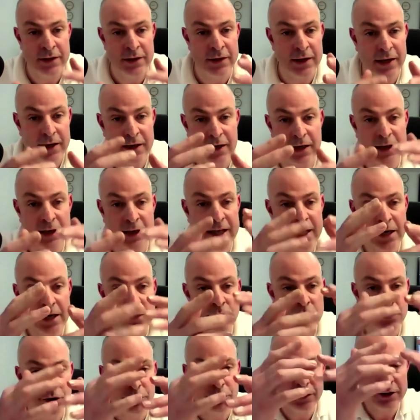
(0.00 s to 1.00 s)
and allow
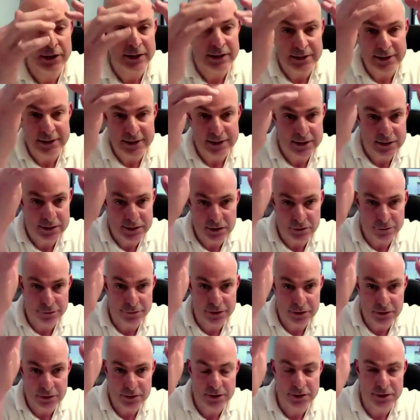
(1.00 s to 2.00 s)
good ideas to
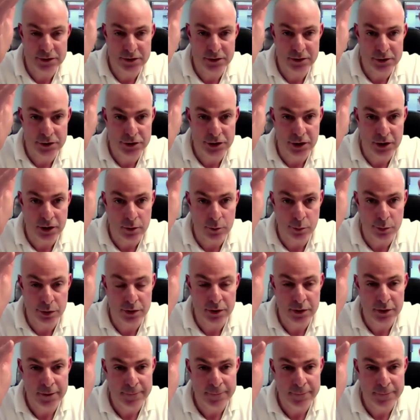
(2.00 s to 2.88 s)
filter to the top.